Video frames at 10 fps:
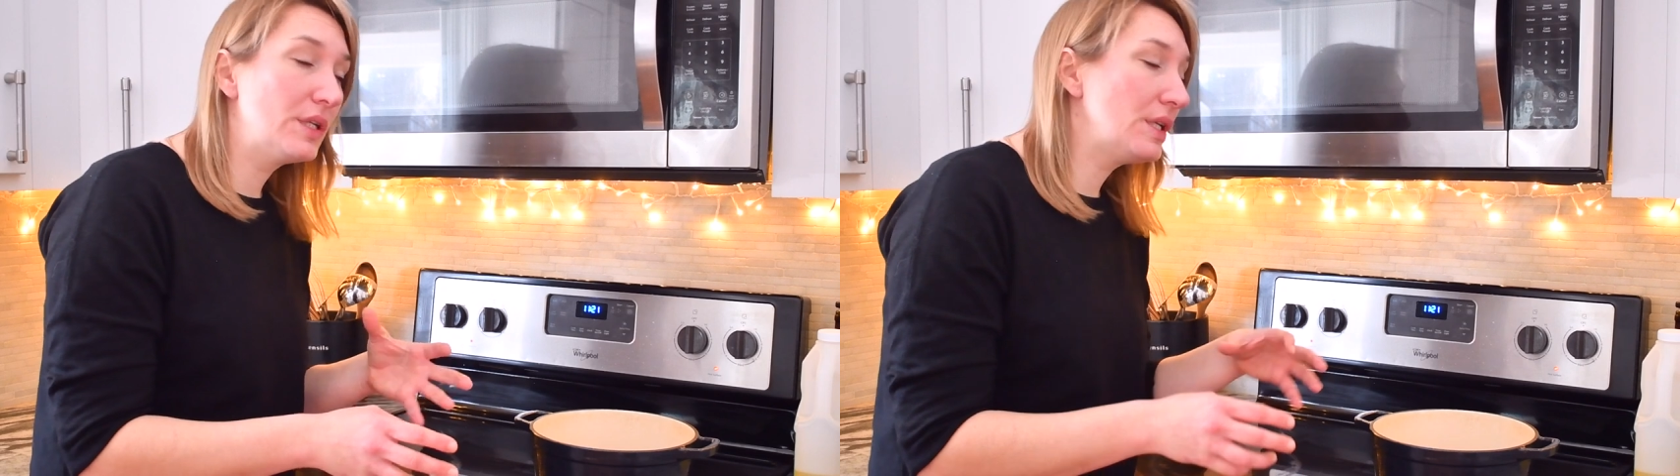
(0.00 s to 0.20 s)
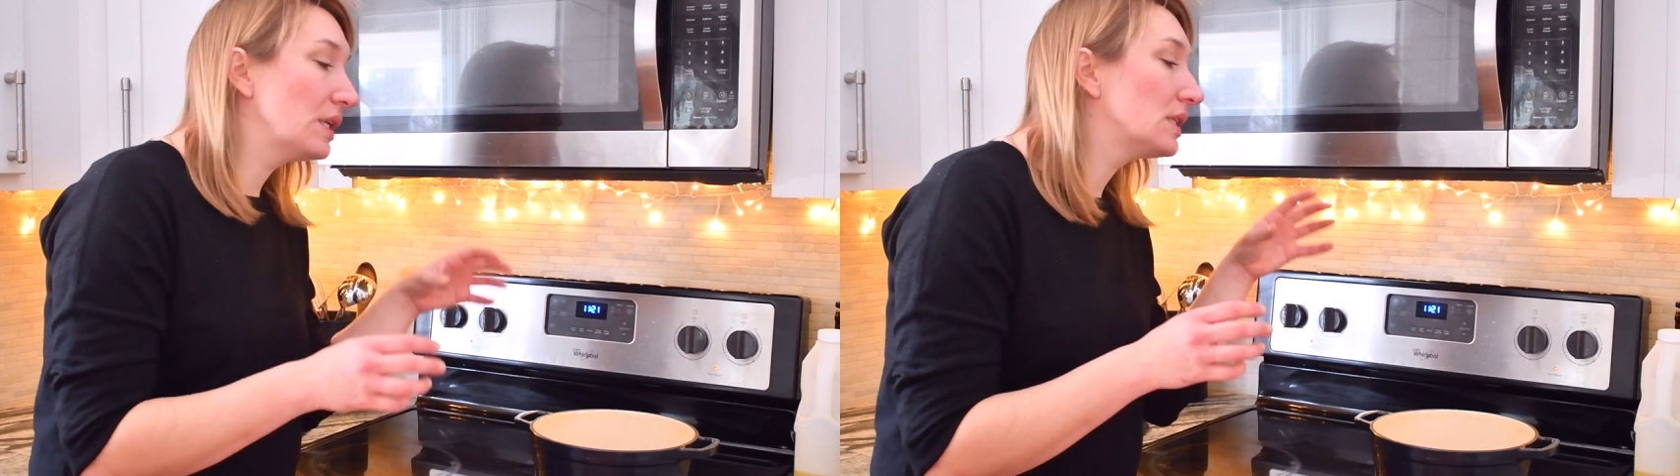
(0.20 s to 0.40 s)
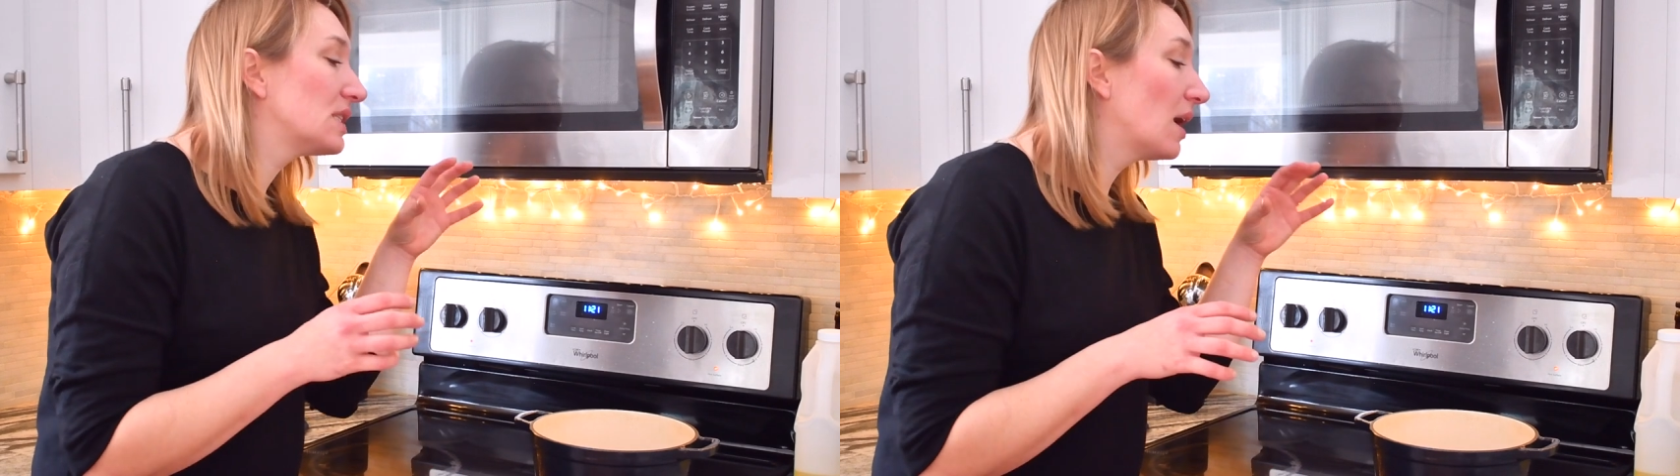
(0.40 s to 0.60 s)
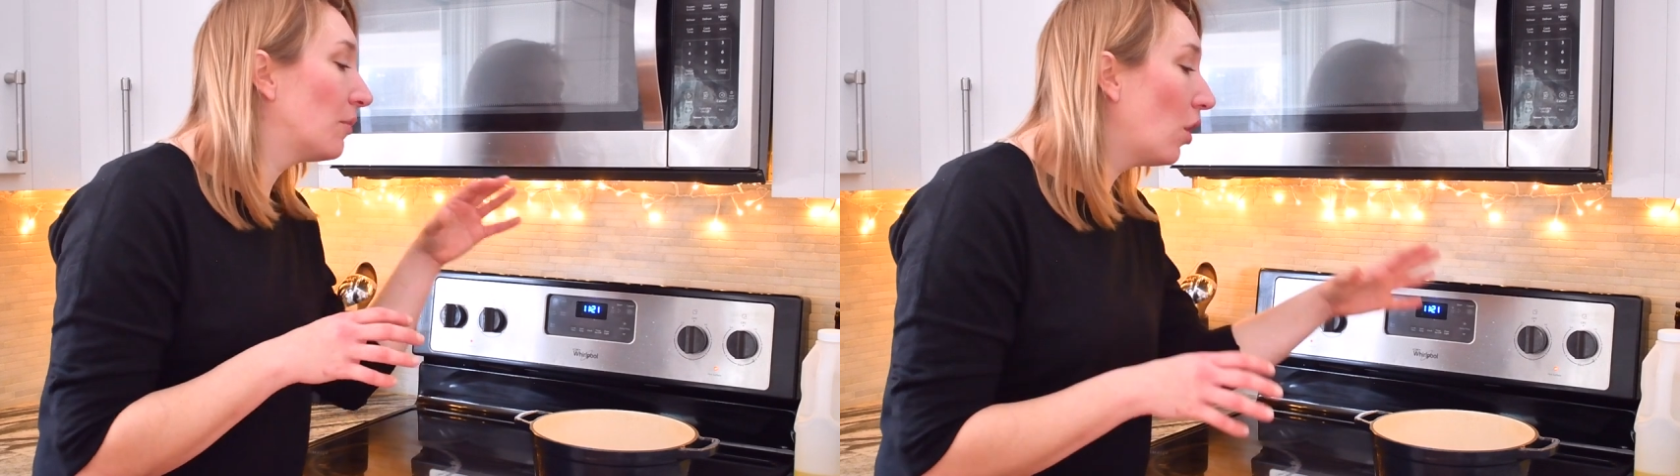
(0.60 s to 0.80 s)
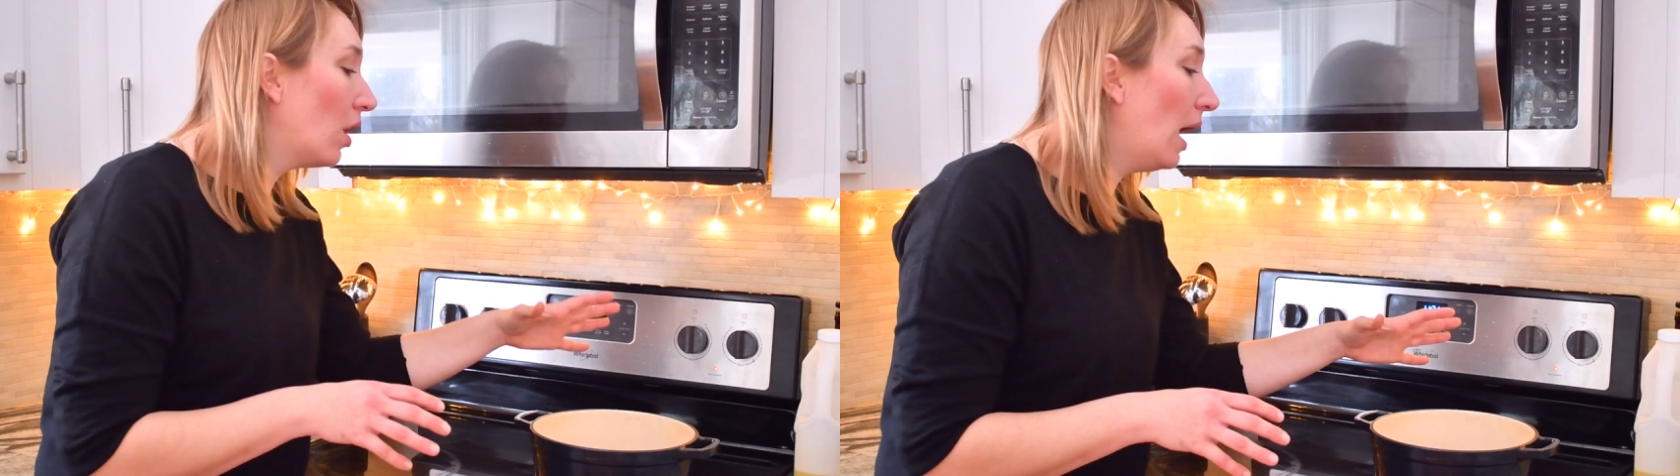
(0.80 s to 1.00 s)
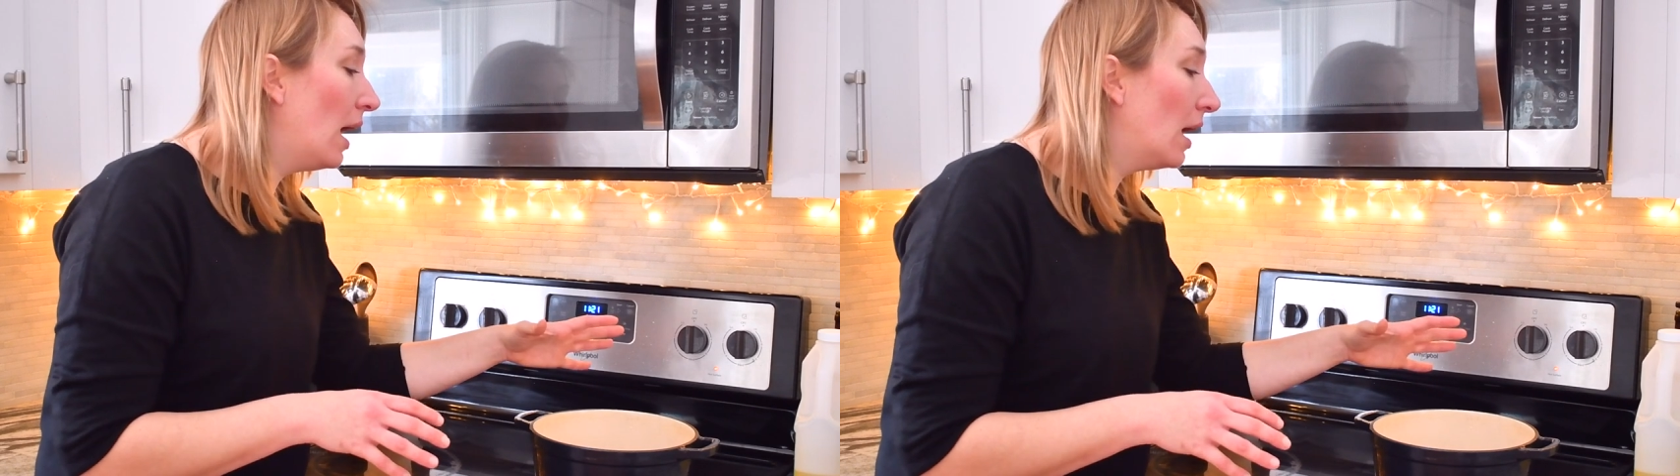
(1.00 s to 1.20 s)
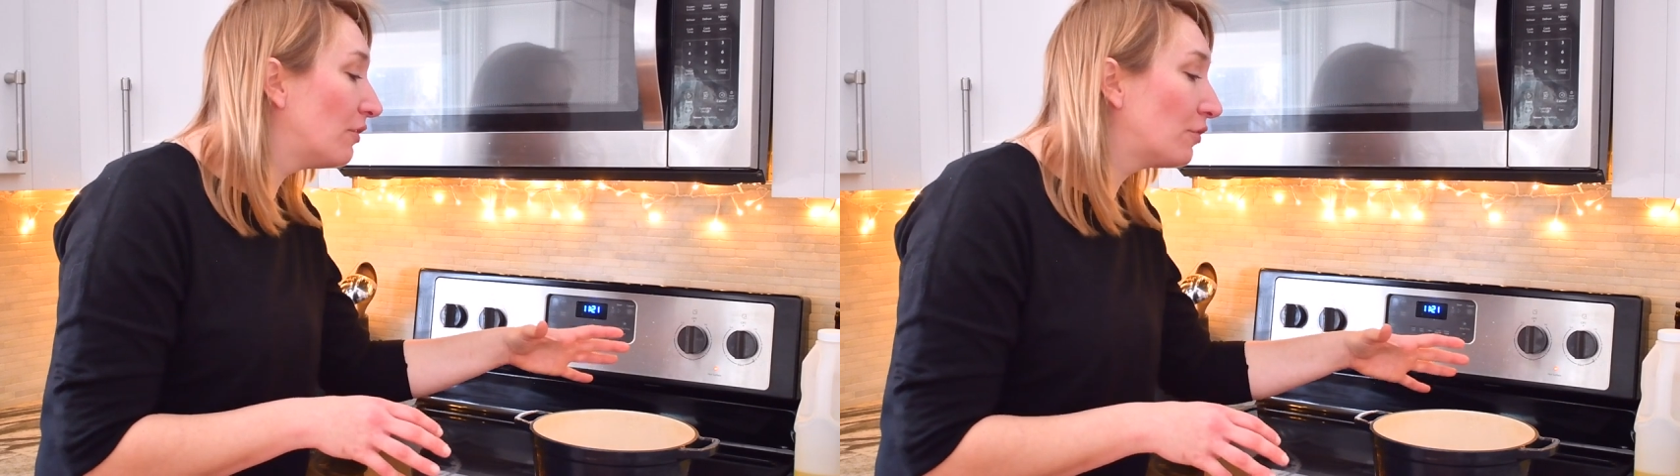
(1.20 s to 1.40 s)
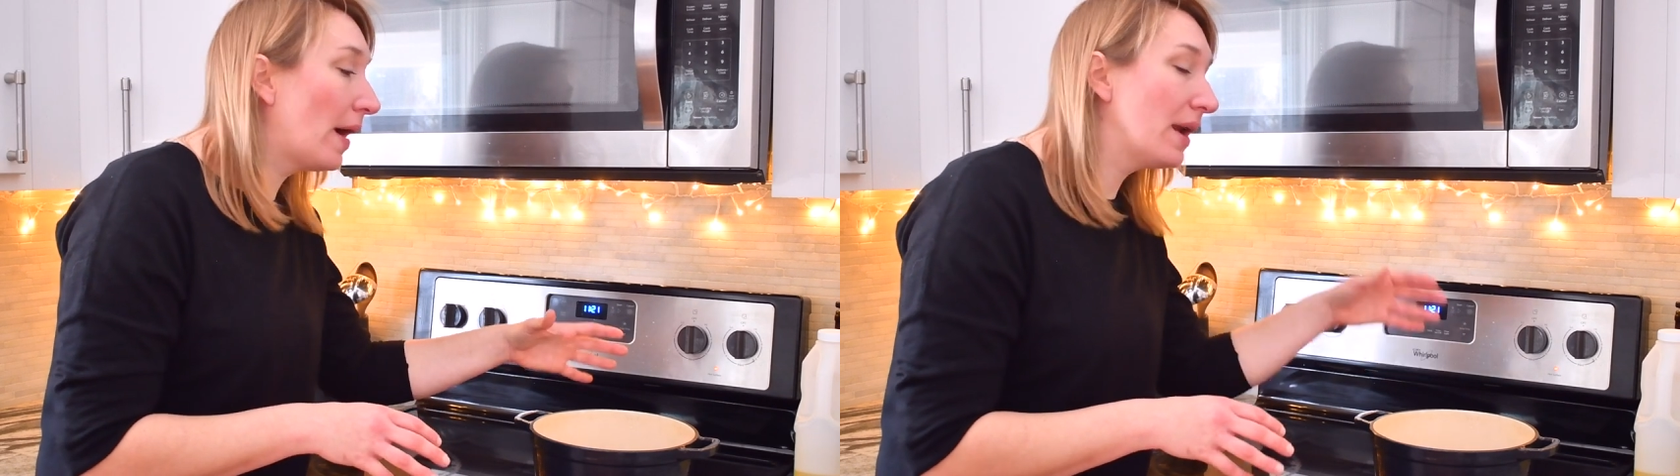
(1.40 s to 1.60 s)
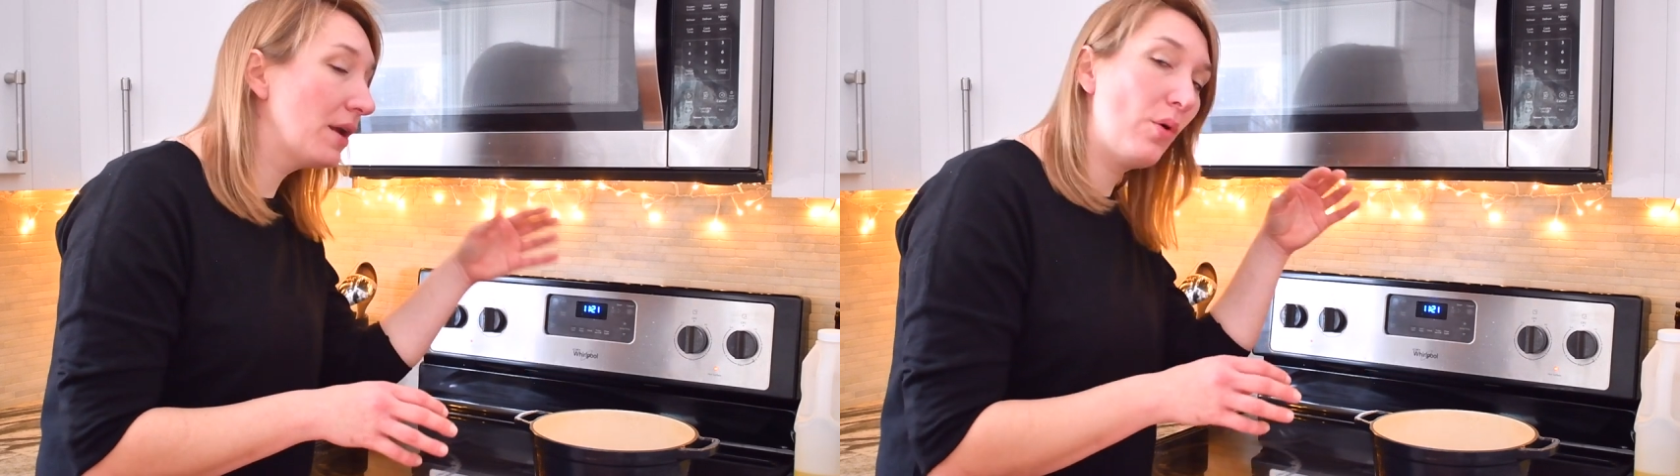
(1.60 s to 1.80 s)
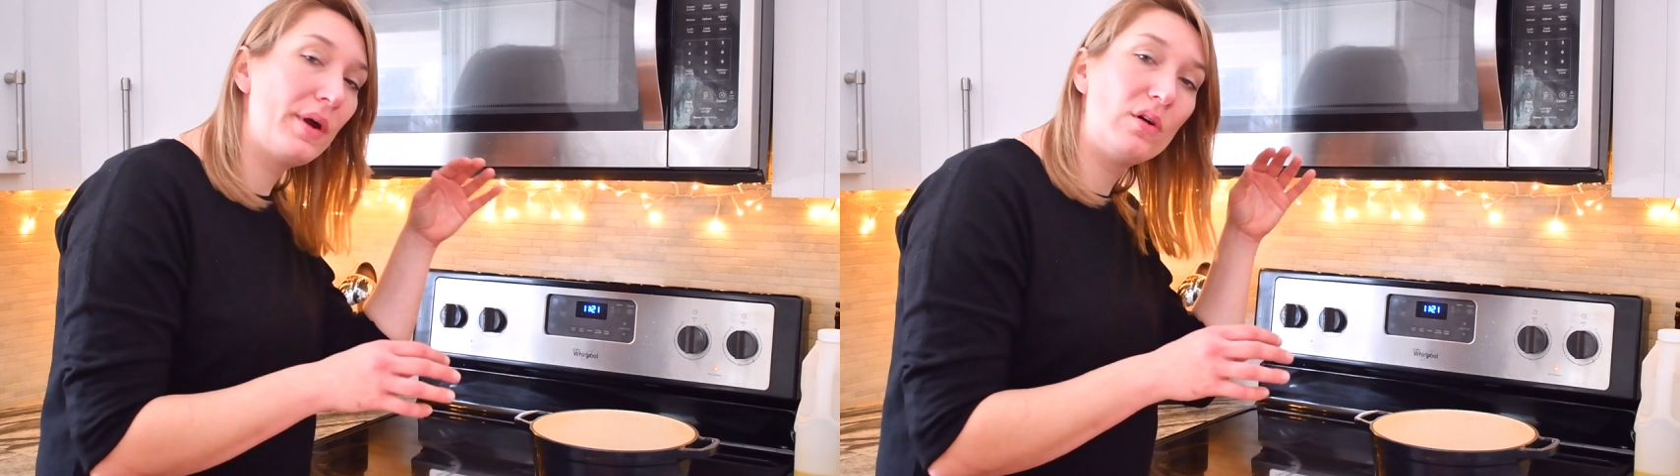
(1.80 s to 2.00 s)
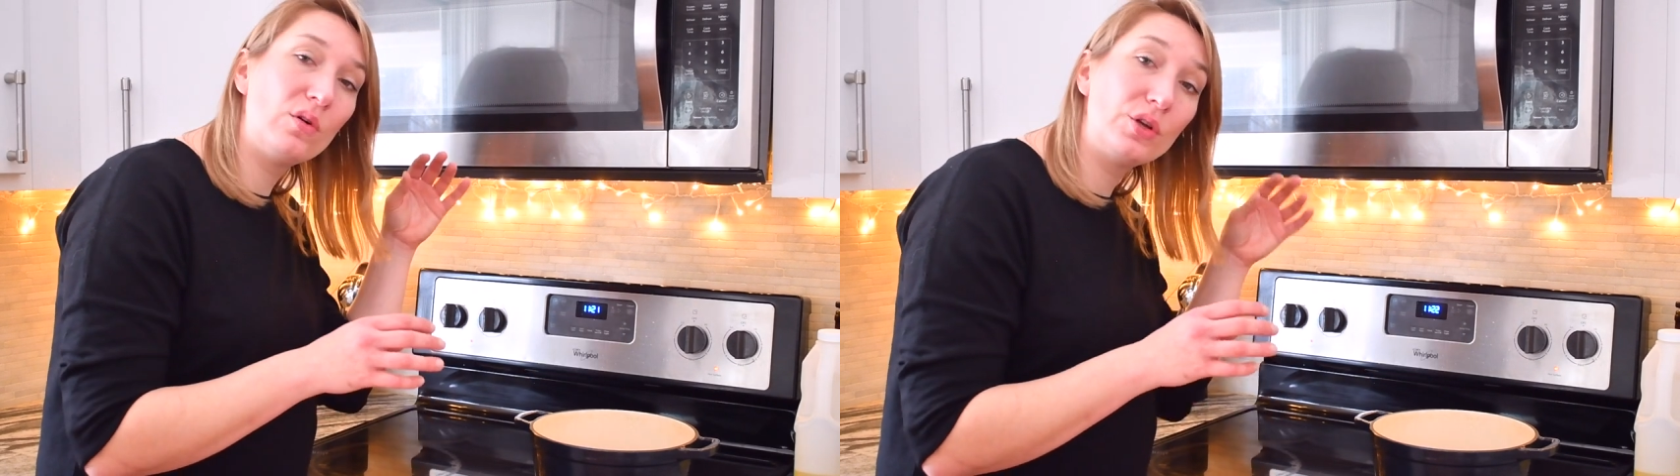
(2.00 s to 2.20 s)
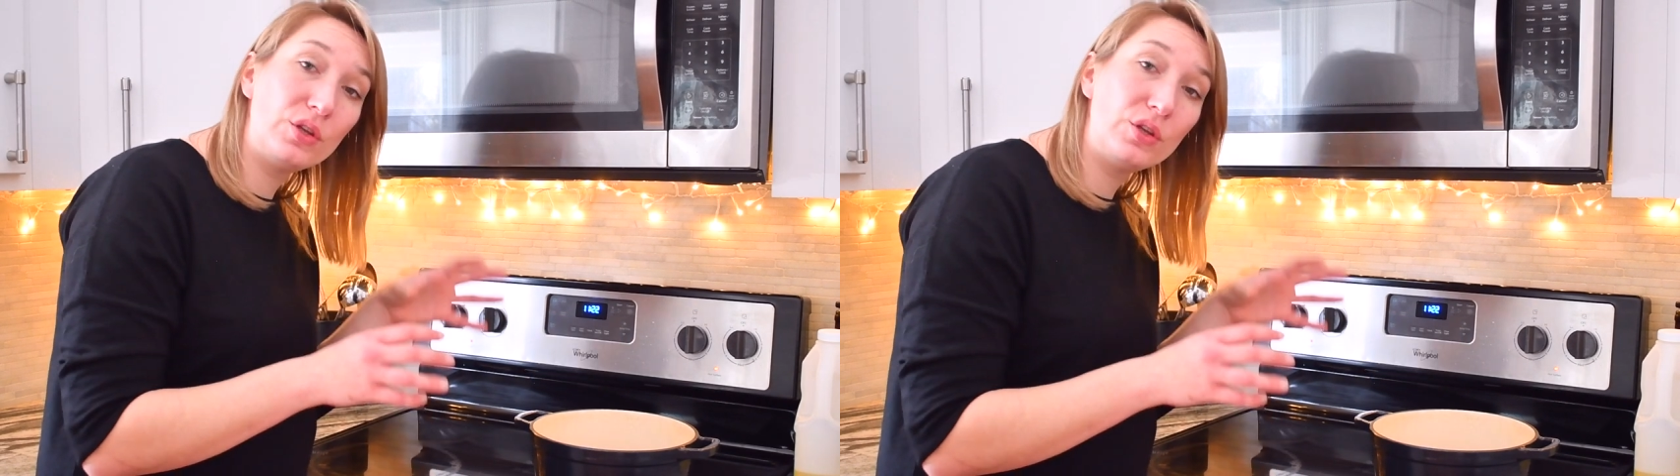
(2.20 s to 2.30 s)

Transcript: need some uh, frying oil.